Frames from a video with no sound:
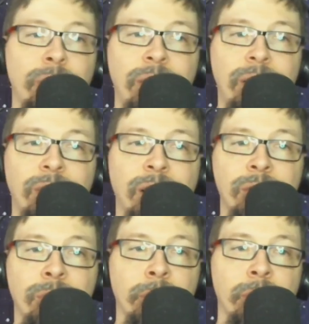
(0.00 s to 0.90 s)
the
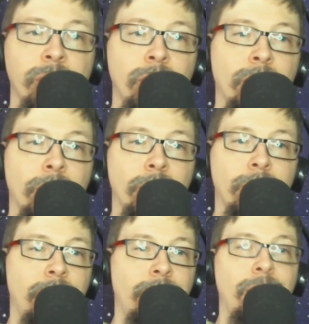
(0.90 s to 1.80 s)
Todd Toys logo,
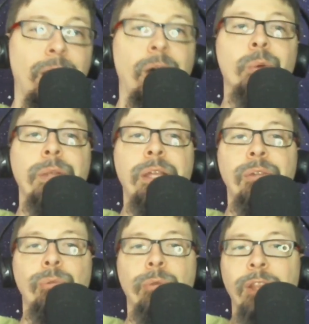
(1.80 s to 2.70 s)
all
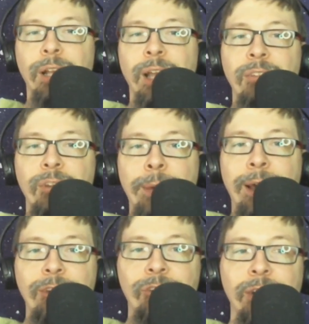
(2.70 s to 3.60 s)
released with classic
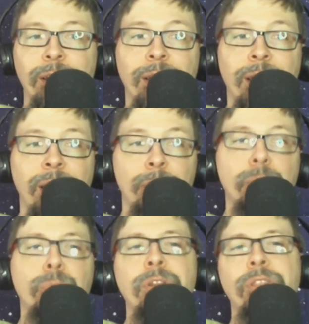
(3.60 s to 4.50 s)
packaging,
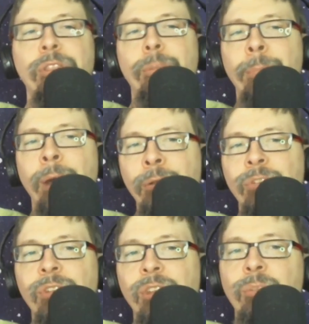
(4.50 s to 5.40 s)
but with the modern
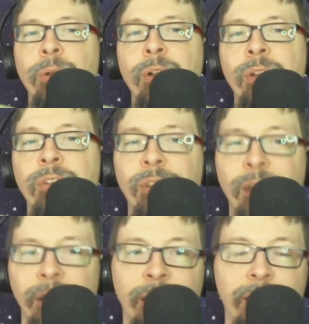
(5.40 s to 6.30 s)
sensibilities and
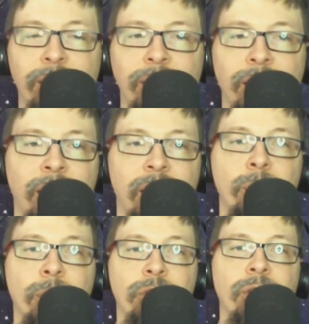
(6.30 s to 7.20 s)
techniques
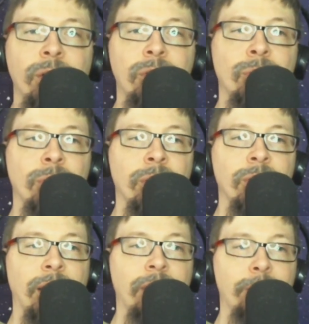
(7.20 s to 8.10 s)
that McFarlane
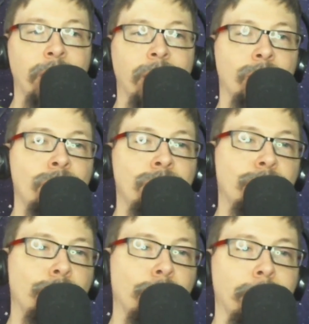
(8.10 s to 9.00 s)
Toys have become known
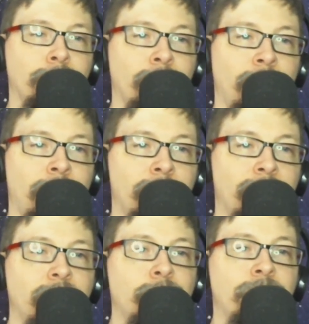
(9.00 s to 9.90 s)
for.
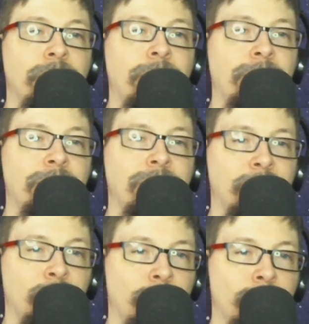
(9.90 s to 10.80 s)
Todd McFarlane
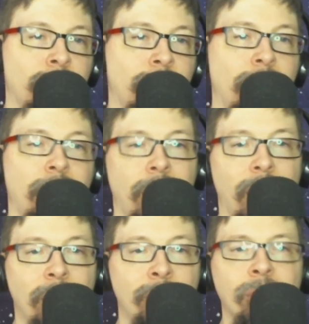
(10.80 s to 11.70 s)
said, quote,
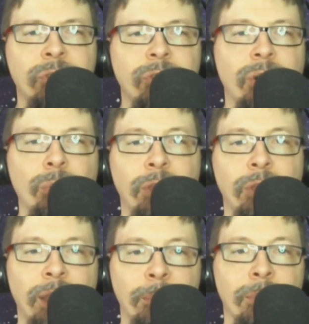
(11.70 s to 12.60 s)
I'm going to start with
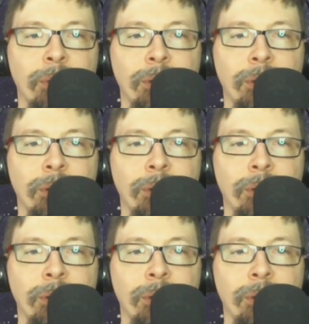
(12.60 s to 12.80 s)
him,